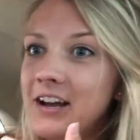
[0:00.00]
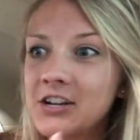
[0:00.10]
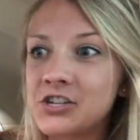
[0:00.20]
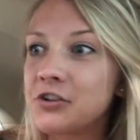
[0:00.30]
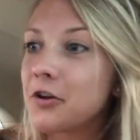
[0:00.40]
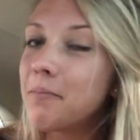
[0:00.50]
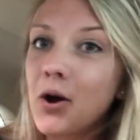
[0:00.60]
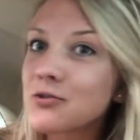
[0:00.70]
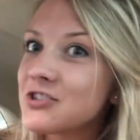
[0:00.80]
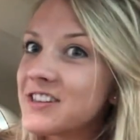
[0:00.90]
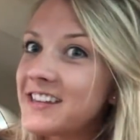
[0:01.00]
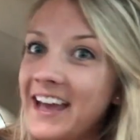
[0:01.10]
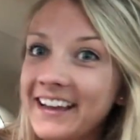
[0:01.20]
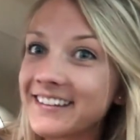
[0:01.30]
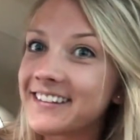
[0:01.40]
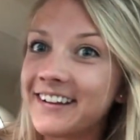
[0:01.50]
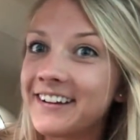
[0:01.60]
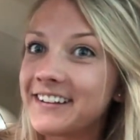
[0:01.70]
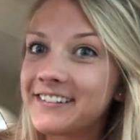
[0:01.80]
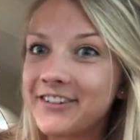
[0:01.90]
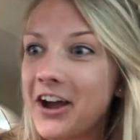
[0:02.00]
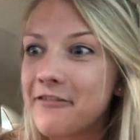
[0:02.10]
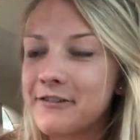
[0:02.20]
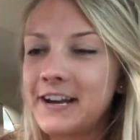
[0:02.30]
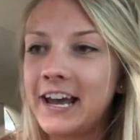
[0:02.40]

I don't know, compulsions to exercise recovery.